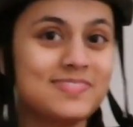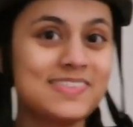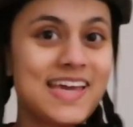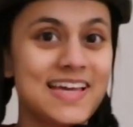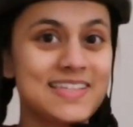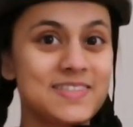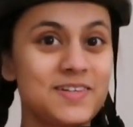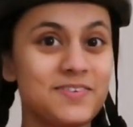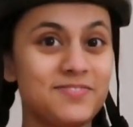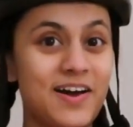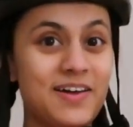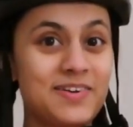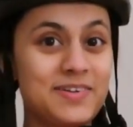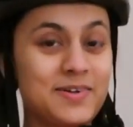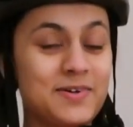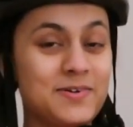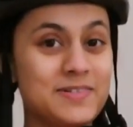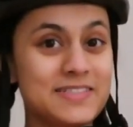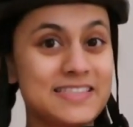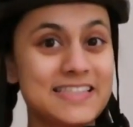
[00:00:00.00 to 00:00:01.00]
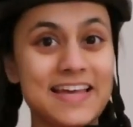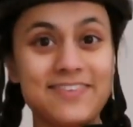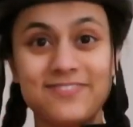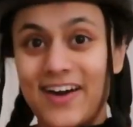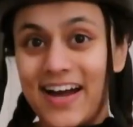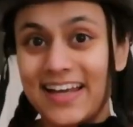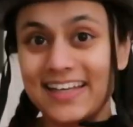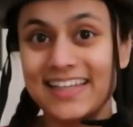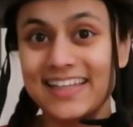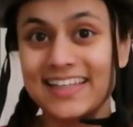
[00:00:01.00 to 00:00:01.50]
Guess who found a course they
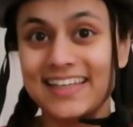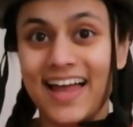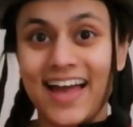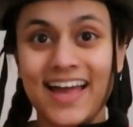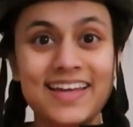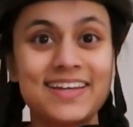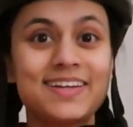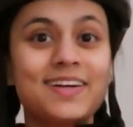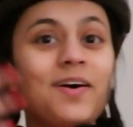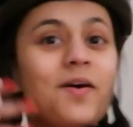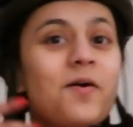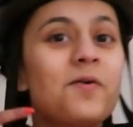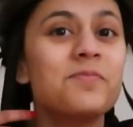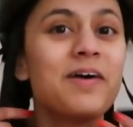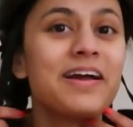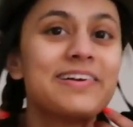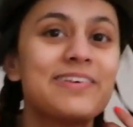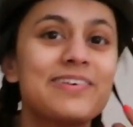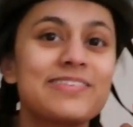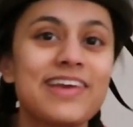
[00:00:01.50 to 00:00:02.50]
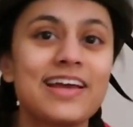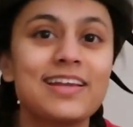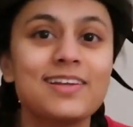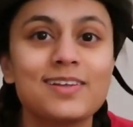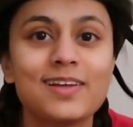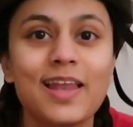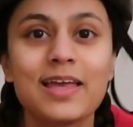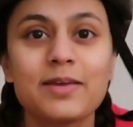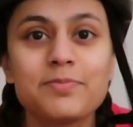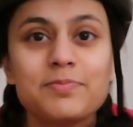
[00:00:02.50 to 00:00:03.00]
finally like? Oh my gosh, I
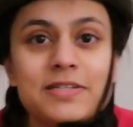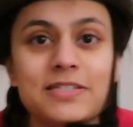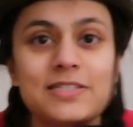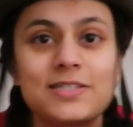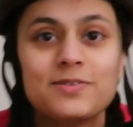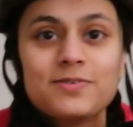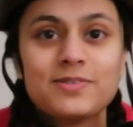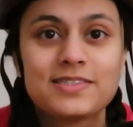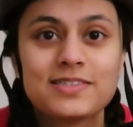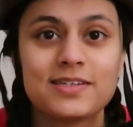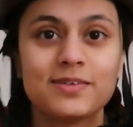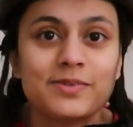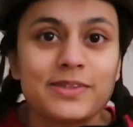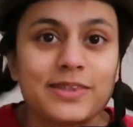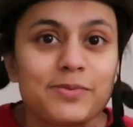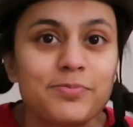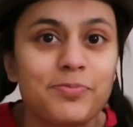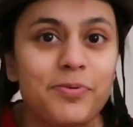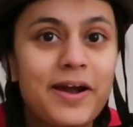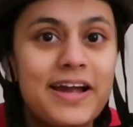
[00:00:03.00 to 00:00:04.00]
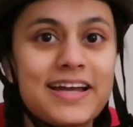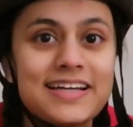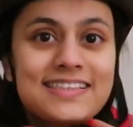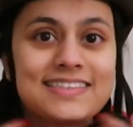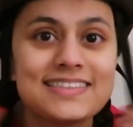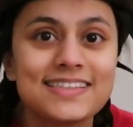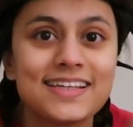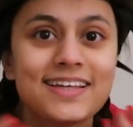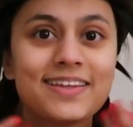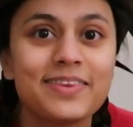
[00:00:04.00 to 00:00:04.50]
look like Medusa with the
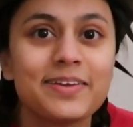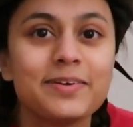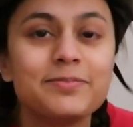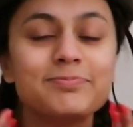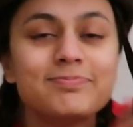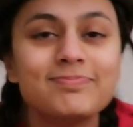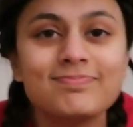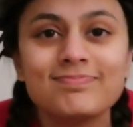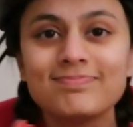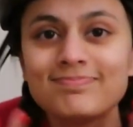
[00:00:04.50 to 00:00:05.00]
braids and the...